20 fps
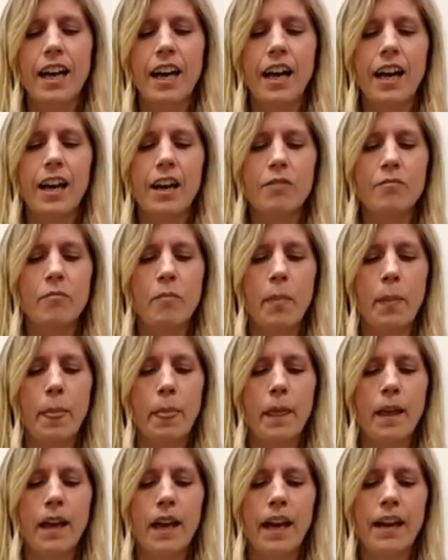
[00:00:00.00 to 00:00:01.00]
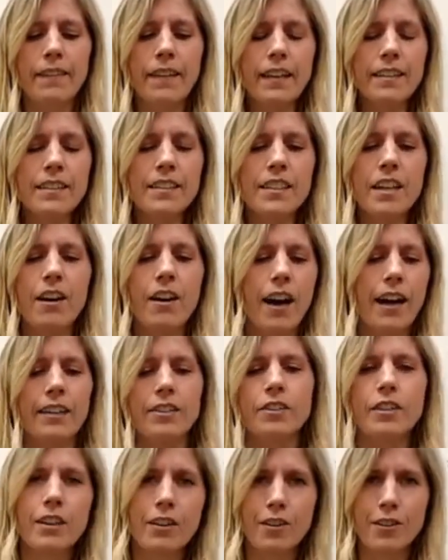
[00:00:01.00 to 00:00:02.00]
Um, and that's not
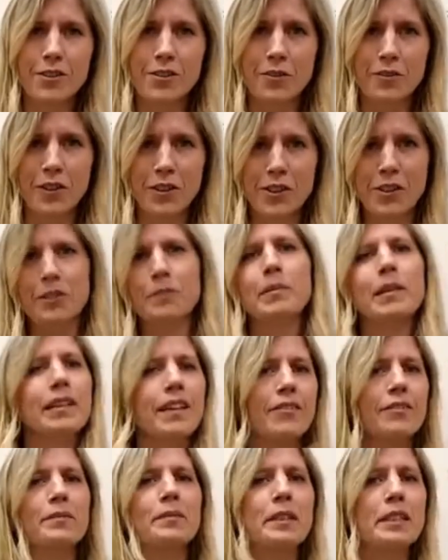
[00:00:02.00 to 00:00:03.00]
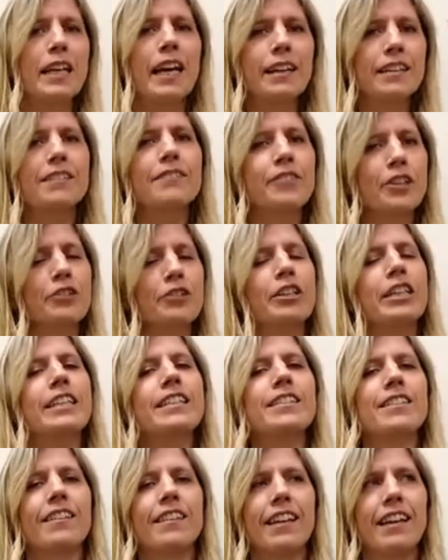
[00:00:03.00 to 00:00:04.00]
actually the controversial bit. Everyone kind of
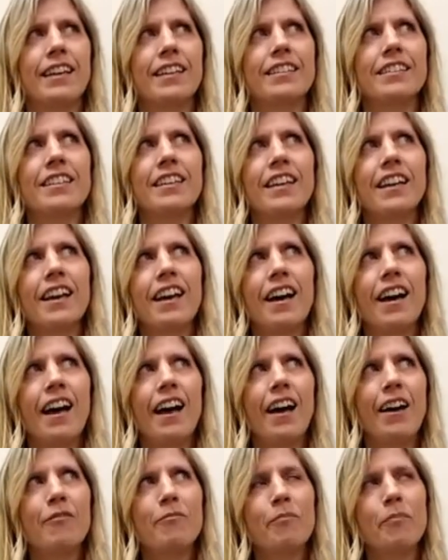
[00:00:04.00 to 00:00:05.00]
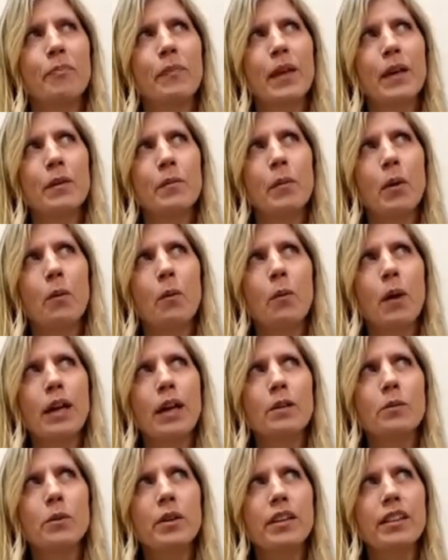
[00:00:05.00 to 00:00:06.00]
agrees on that. Um, but
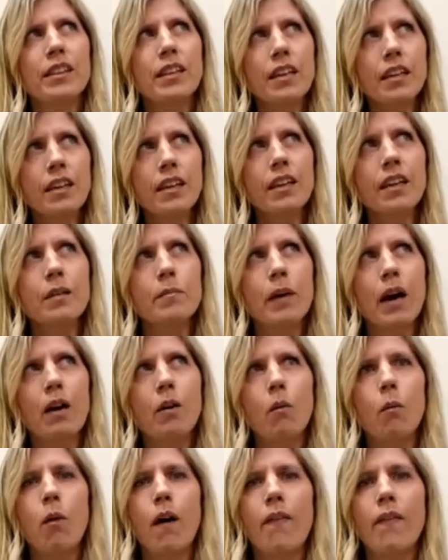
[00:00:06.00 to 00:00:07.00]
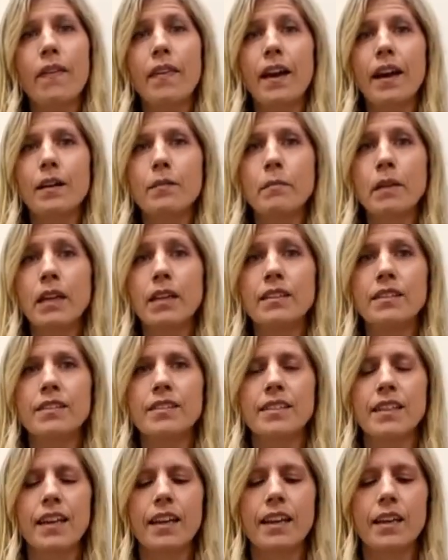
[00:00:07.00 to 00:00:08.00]
when we're thinking about what that
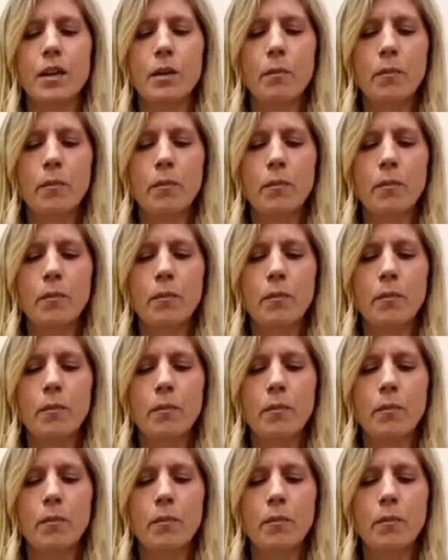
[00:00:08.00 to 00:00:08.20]
means in